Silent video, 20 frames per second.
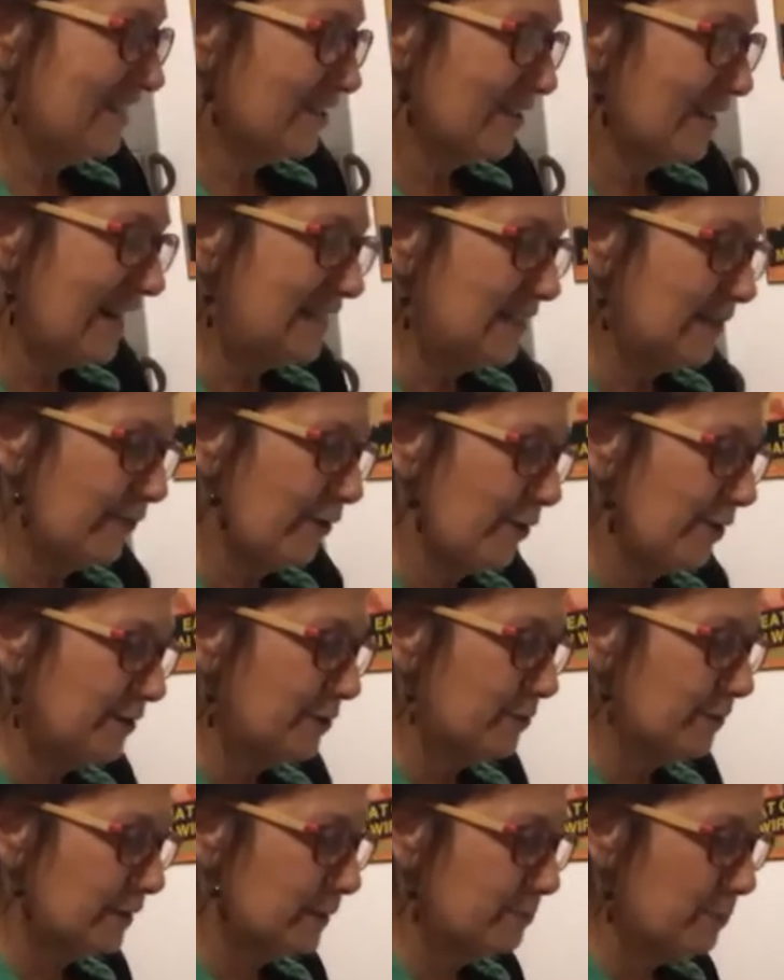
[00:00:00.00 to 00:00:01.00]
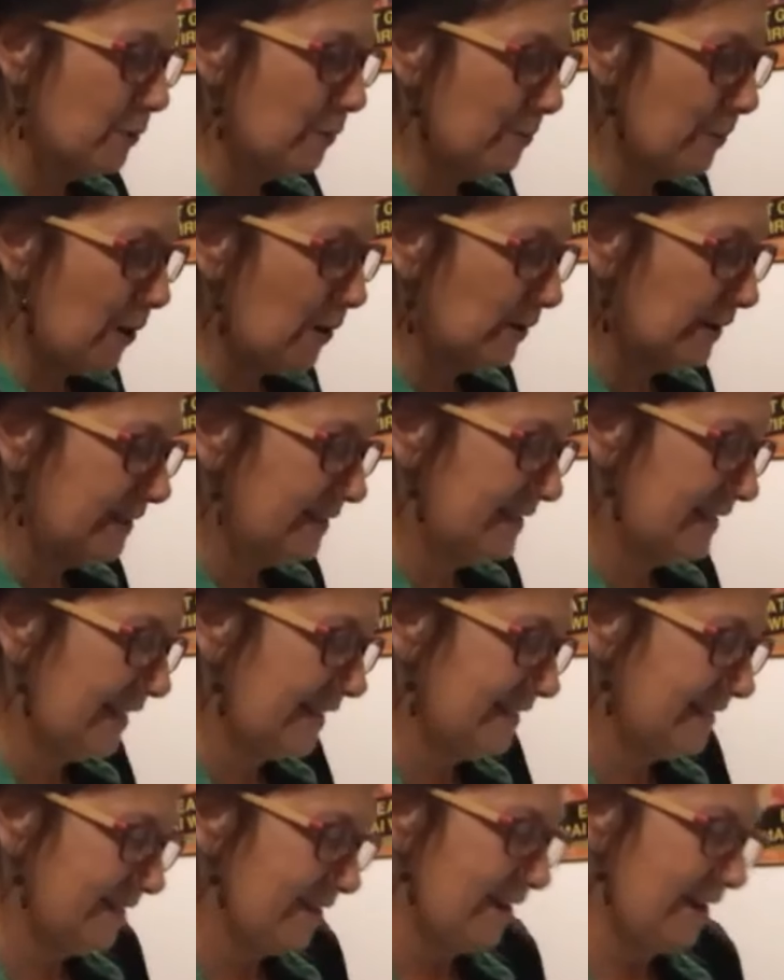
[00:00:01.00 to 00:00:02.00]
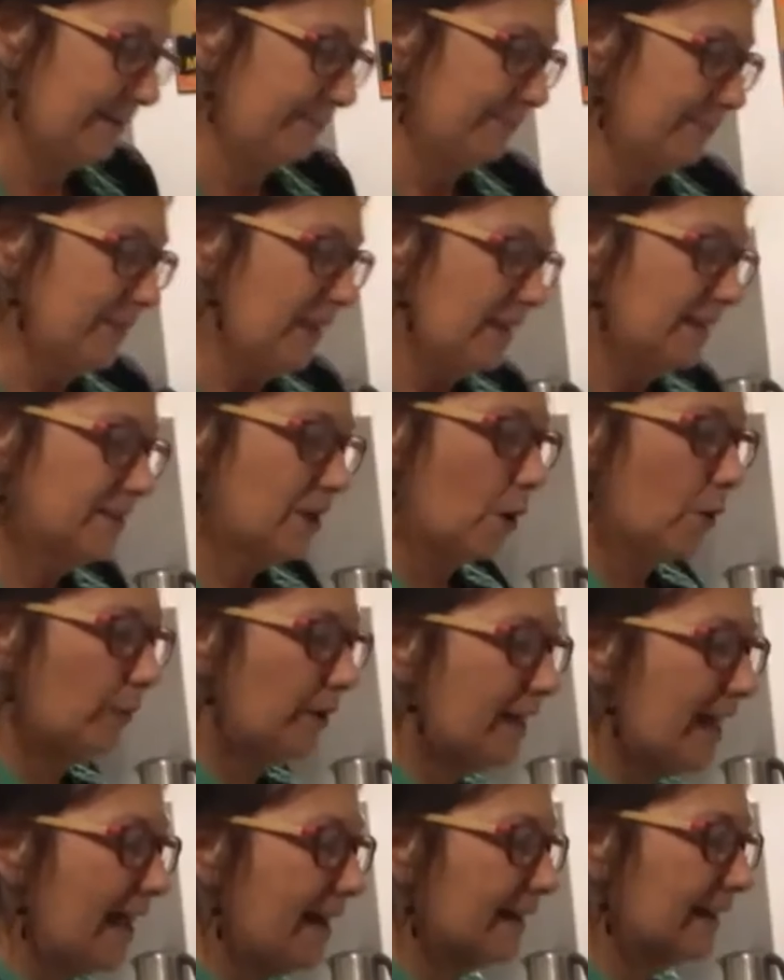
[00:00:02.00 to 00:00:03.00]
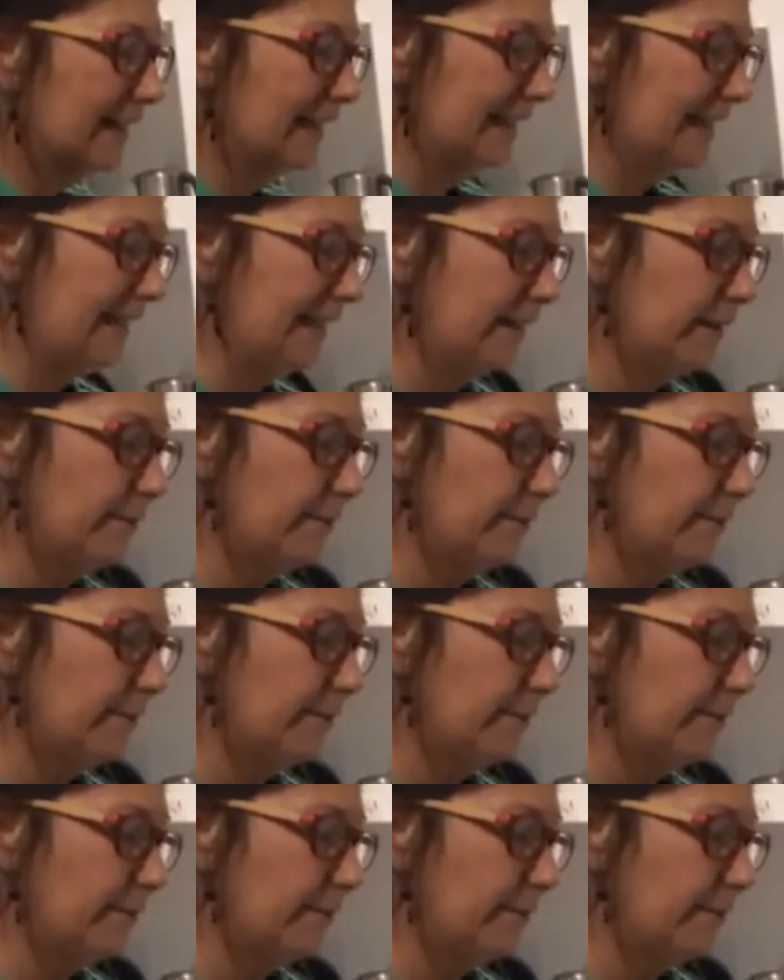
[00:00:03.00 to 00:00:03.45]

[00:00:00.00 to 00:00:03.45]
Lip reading: transfer into a small bowl and set aside. So without cleaning